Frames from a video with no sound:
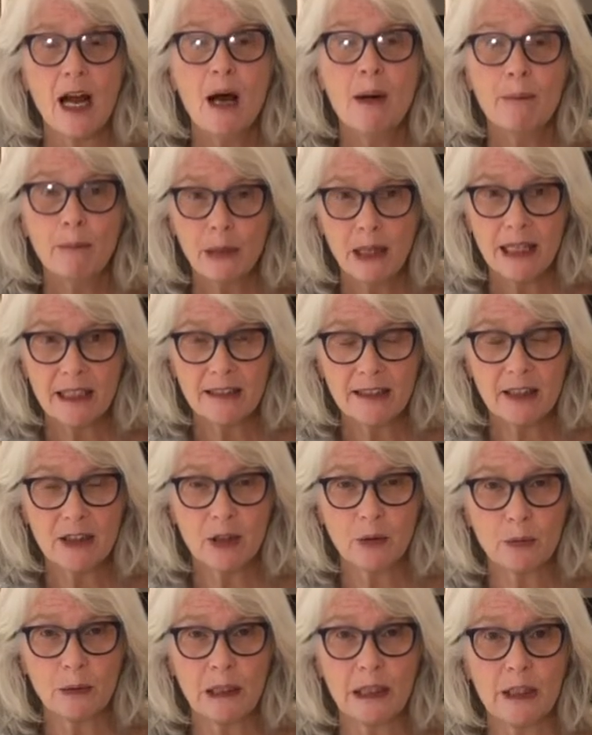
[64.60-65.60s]
Plus it's a
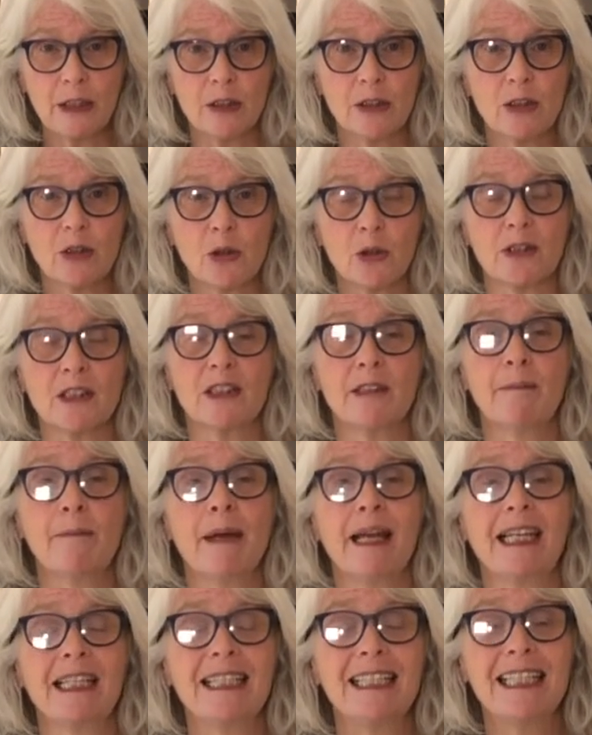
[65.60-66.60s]
really good source of
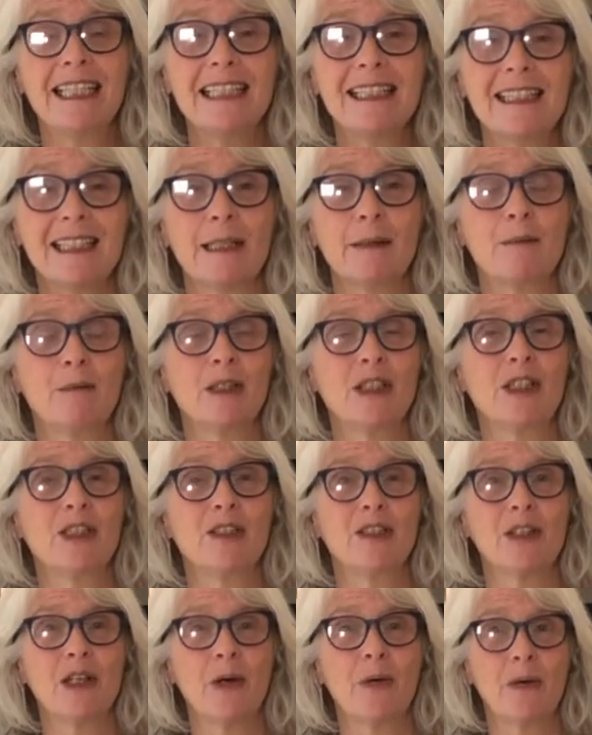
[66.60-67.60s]
magnesium, which is
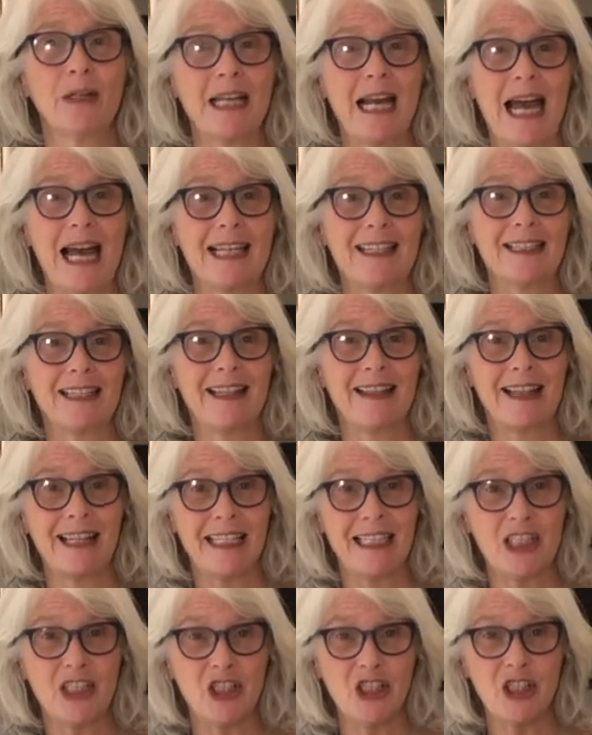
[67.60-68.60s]
known as the
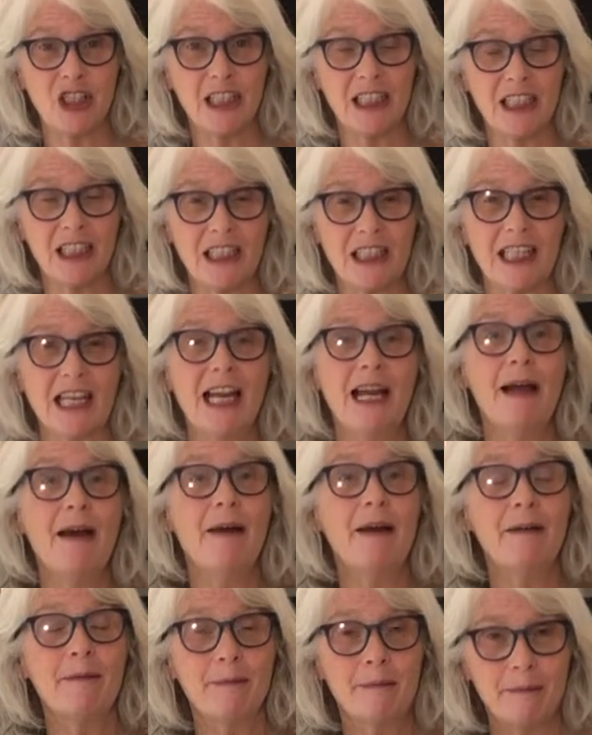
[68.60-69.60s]
chill
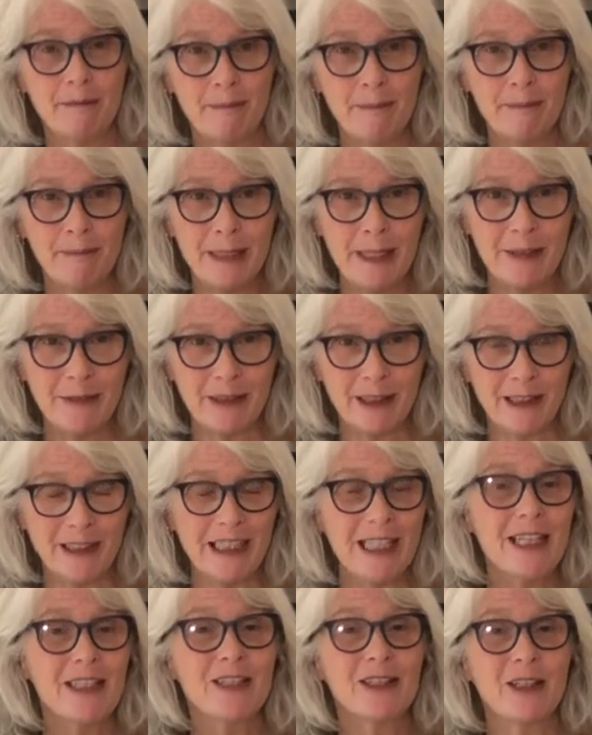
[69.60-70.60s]
mineral.
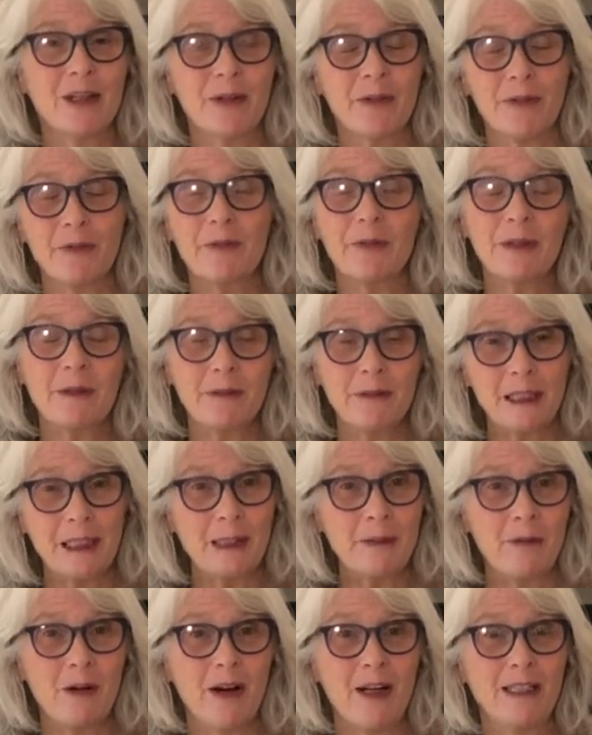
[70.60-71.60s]
So we really
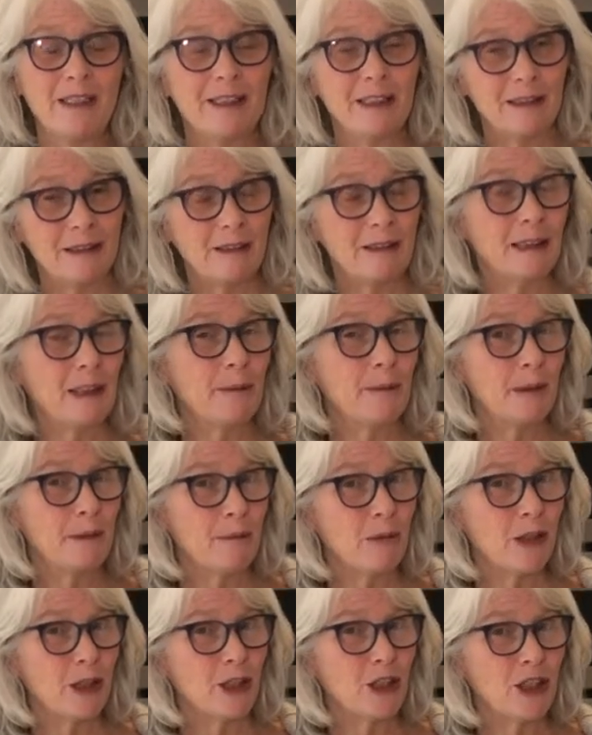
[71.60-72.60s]
want a little bit
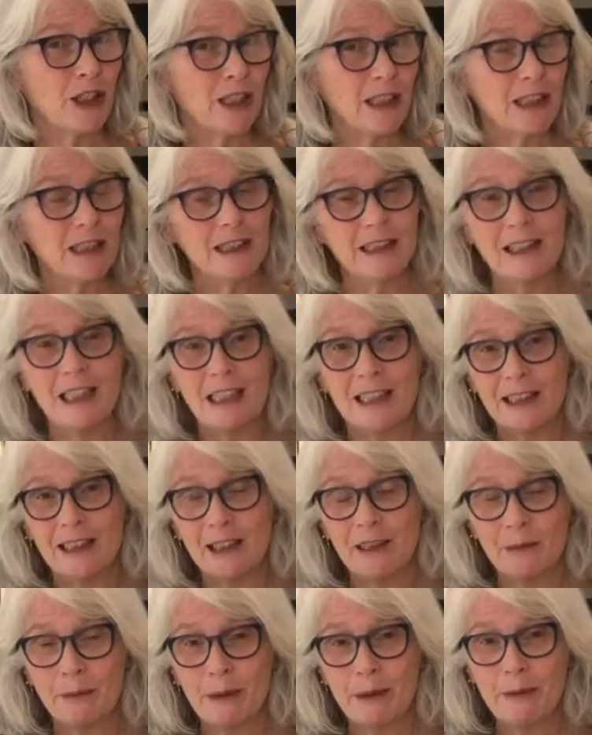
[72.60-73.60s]
more chill, a
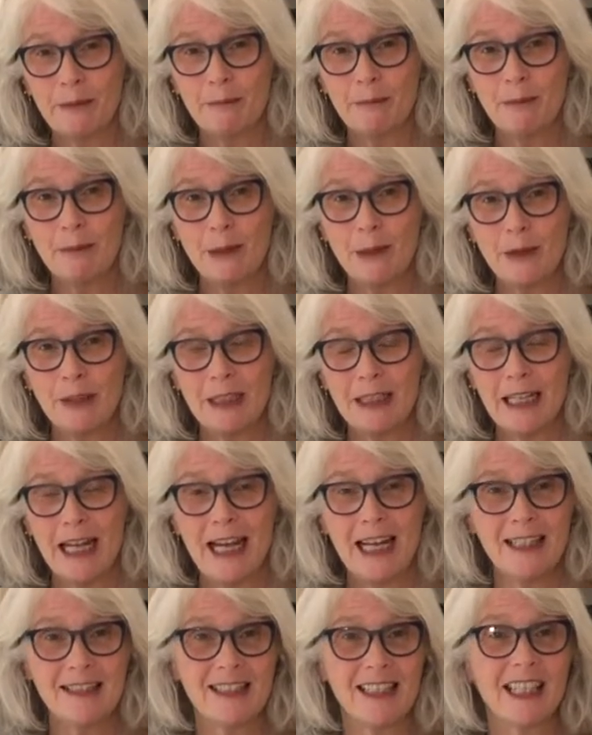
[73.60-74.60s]
little bit mood
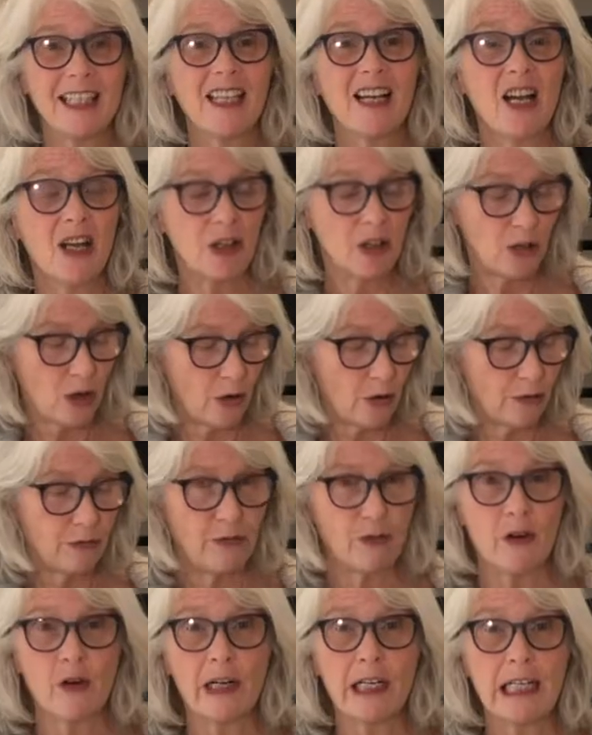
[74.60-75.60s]
enhancing, go
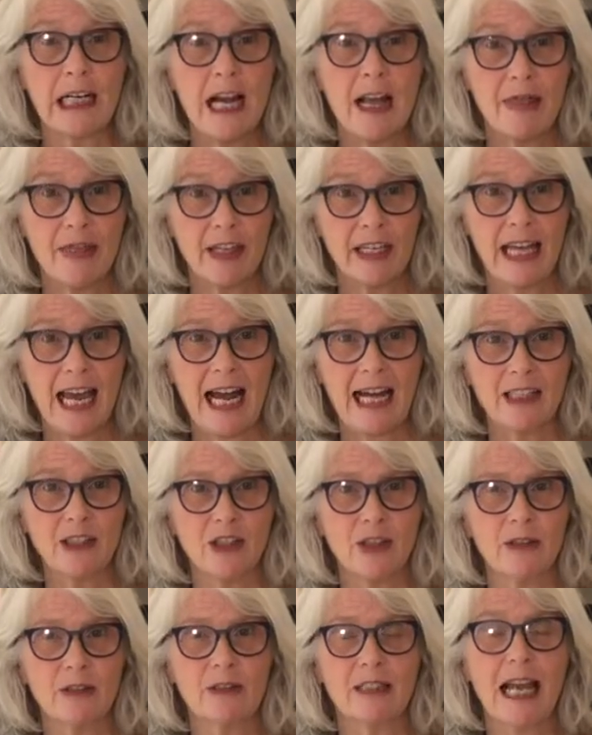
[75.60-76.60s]
for the
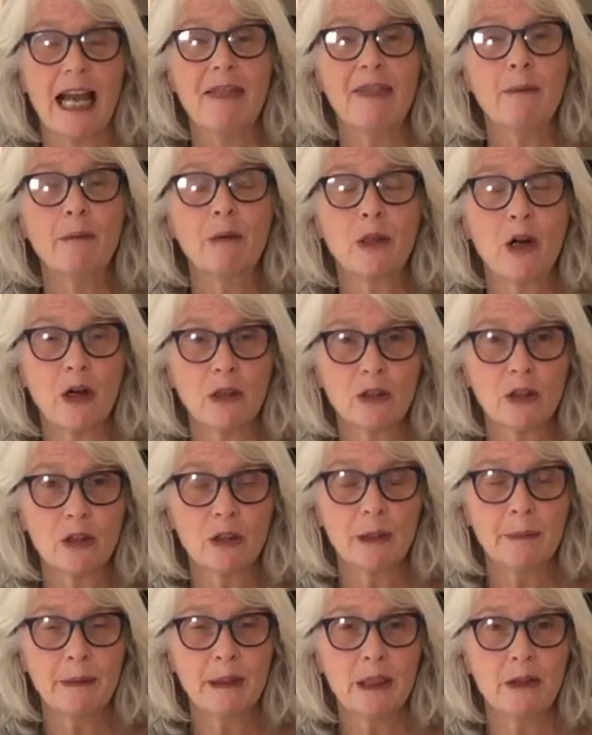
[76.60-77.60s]
cashews. And then we're also going
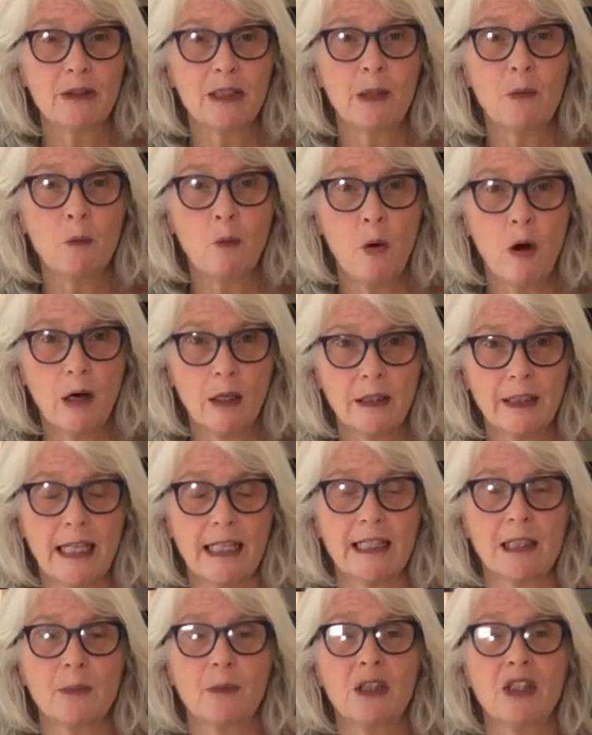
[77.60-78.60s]
to be using
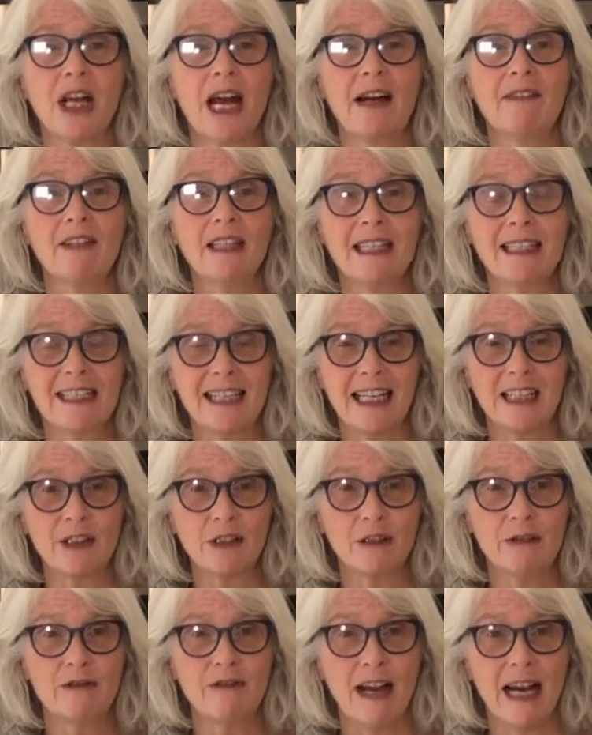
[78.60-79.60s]
walnuts, which have
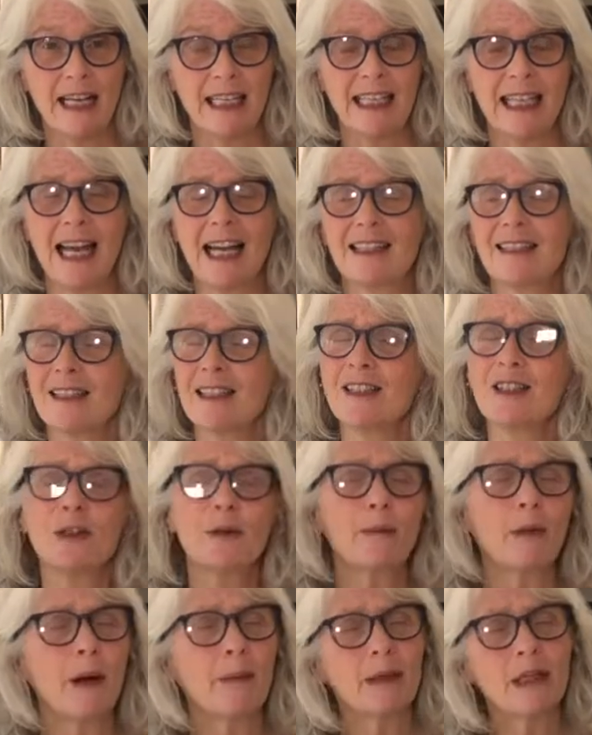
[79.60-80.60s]
essential fatty acids. You're
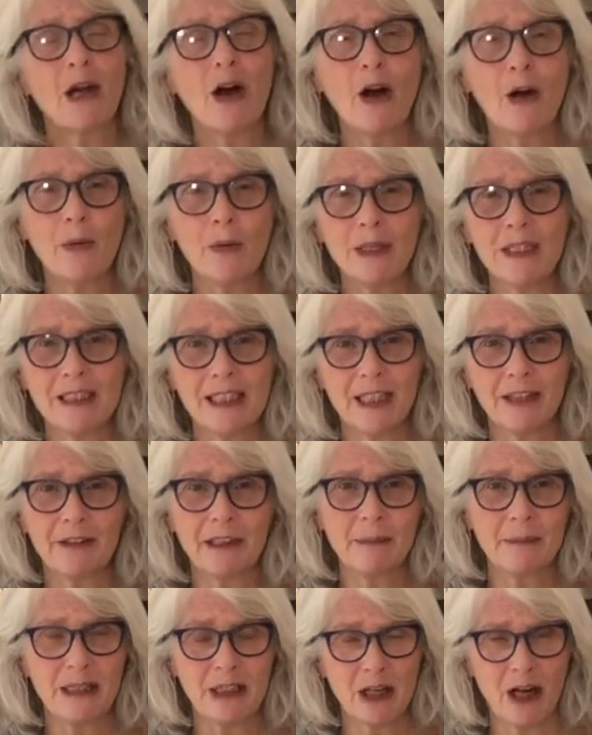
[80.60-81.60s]
probably always
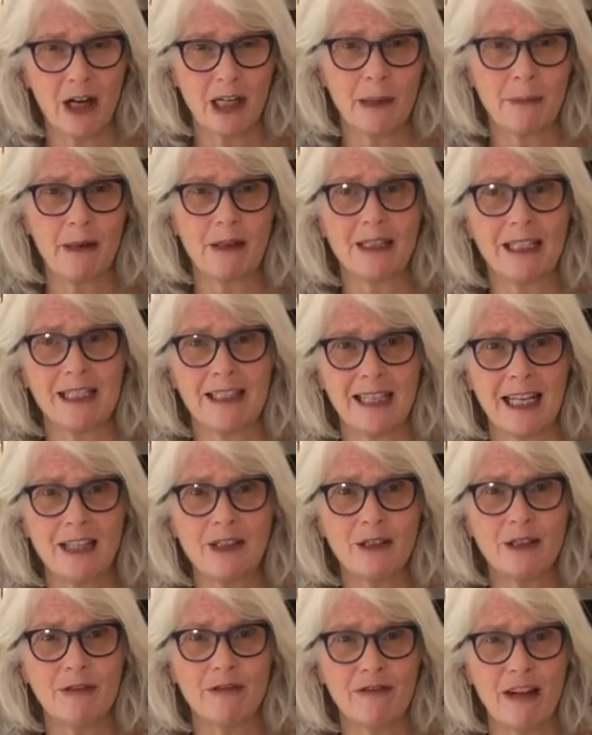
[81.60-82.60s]
hearing me talk about
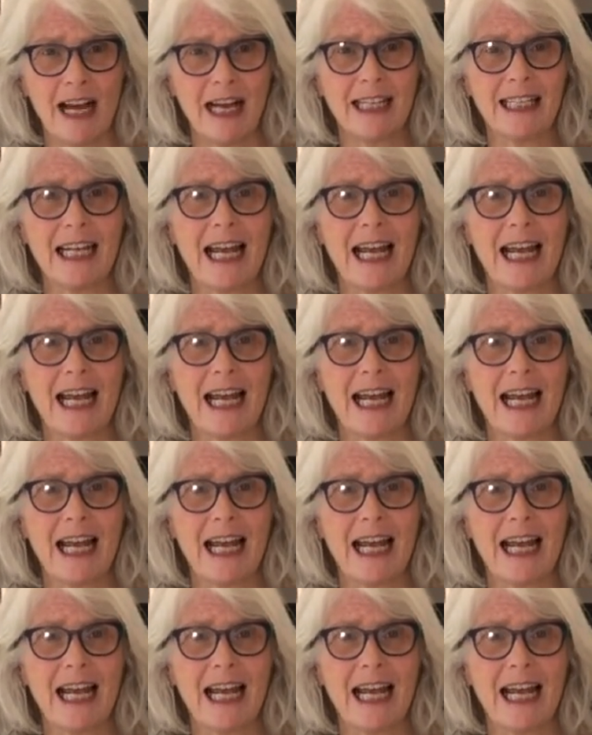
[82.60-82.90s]
essential fatty